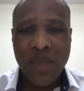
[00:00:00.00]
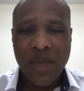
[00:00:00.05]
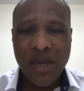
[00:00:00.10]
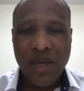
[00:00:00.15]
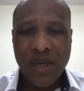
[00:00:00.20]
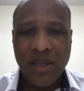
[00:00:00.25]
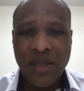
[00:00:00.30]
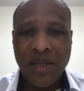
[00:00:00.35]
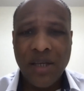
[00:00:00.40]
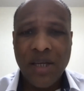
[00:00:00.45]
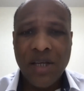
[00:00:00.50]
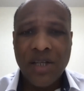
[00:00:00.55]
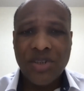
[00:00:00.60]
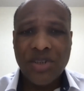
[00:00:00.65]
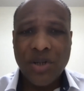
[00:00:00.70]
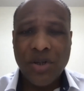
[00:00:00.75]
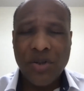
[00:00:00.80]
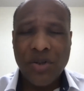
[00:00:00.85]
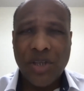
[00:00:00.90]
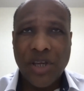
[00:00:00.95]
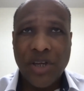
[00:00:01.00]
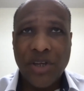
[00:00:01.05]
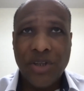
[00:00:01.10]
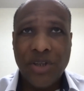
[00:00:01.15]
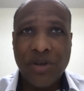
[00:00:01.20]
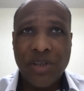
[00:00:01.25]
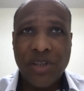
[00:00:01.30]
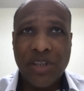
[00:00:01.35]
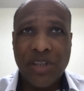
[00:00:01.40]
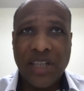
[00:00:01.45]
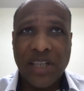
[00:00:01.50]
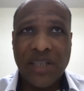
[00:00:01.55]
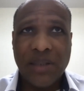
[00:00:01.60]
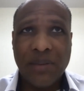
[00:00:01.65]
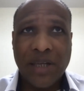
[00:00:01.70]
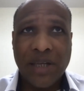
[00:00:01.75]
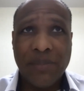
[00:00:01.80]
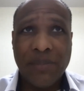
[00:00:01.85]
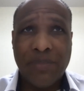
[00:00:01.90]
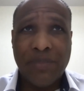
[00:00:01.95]
Okay. So there you can think of them
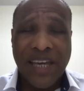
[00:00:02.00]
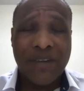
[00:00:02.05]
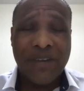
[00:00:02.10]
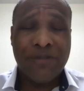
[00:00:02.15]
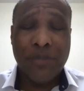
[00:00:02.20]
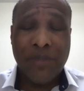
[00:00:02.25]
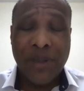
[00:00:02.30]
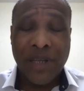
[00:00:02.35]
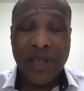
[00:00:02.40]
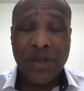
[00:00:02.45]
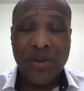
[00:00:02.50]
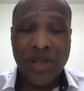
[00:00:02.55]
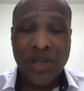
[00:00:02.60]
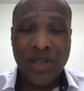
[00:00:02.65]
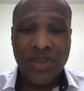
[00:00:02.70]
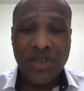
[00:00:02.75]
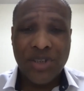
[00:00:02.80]
like a bank for Bitcoin.